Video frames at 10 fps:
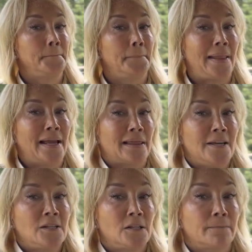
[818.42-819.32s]
Like
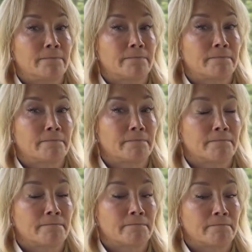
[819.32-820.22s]
this?
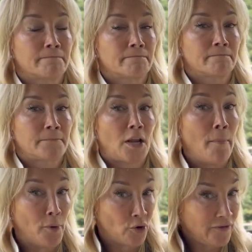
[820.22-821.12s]
A
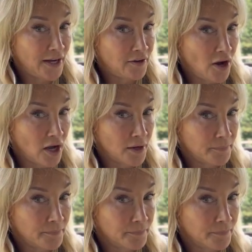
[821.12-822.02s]
motivated dog?
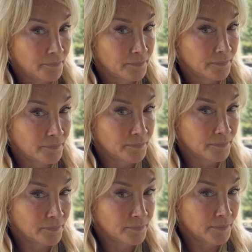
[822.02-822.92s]

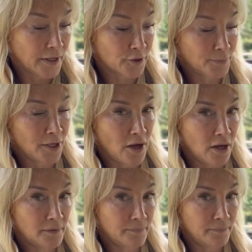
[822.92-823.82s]
Here's my dog.
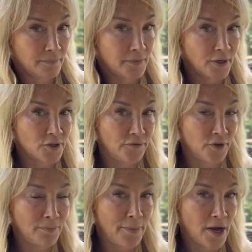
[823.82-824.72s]
Here's the food
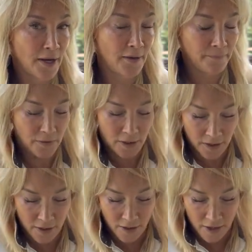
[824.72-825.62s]
in my pocket.
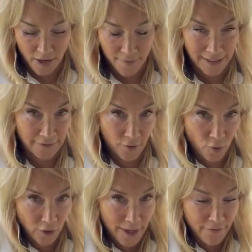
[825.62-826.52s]
I'm gonna get the
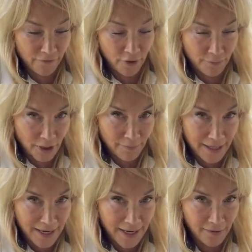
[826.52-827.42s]
whole cup of food, put it in my
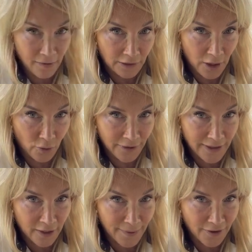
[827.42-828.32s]
hand, lower it
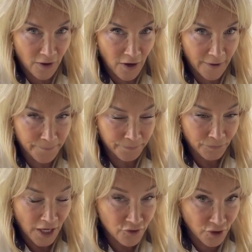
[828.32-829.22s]
down to my dog.
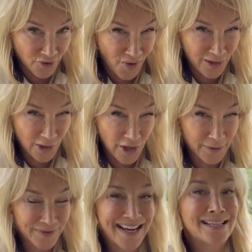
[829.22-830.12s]
Do you know how long
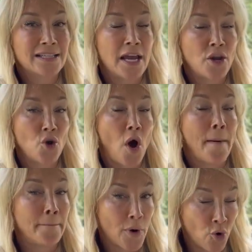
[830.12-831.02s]
it takes a
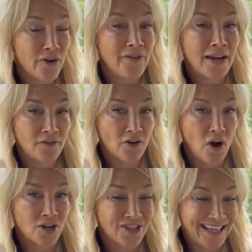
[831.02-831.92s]
motivated
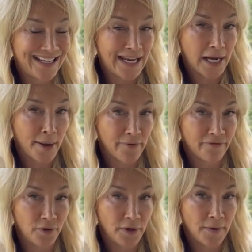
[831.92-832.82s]
dog to eat a cup of food?